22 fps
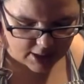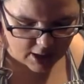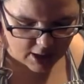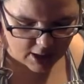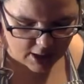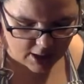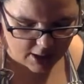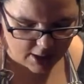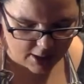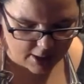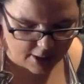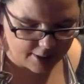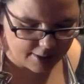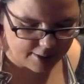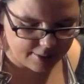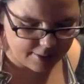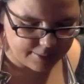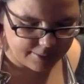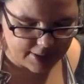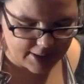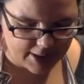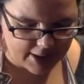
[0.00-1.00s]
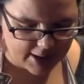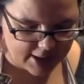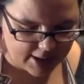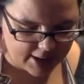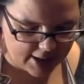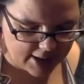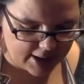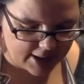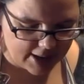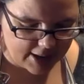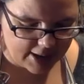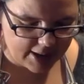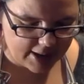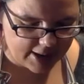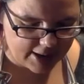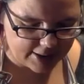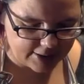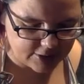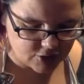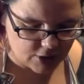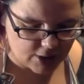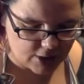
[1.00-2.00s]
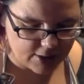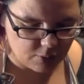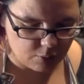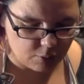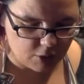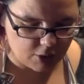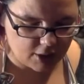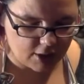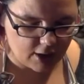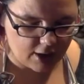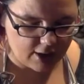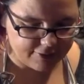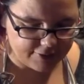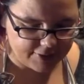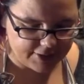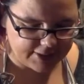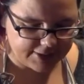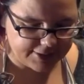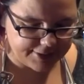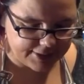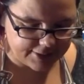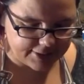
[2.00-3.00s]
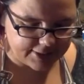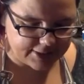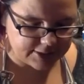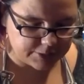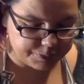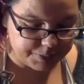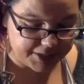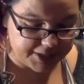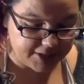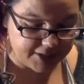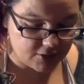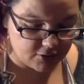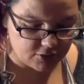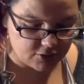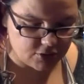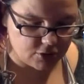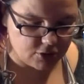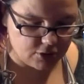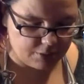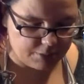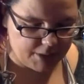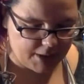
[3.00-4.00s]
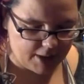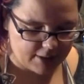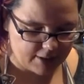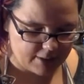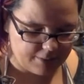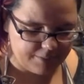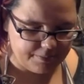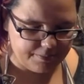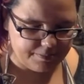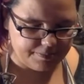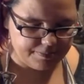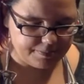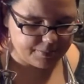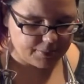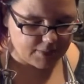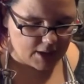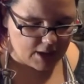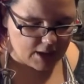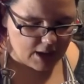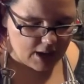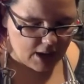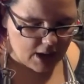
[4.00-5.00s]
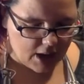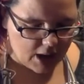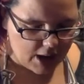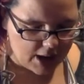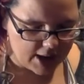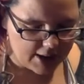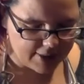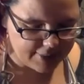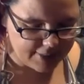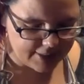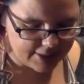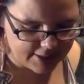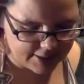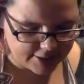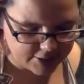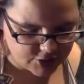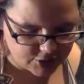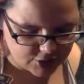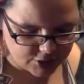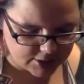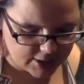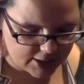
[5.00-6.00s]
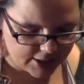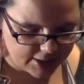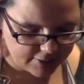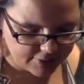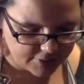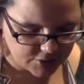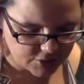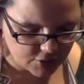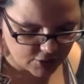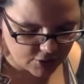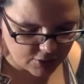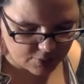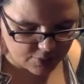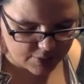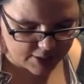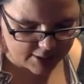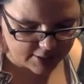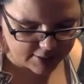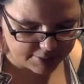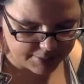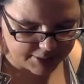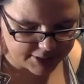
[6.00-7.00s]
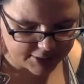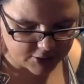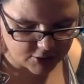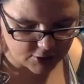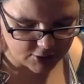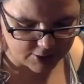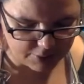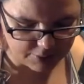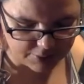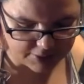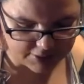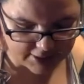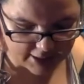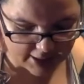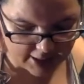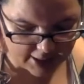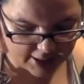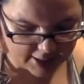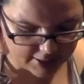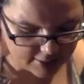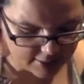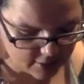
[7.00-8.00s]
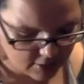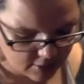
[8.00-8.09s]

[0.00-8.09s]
uh, and try to work off anything that's peeled to the bottom. And then just kind of stir it around and make sure that we get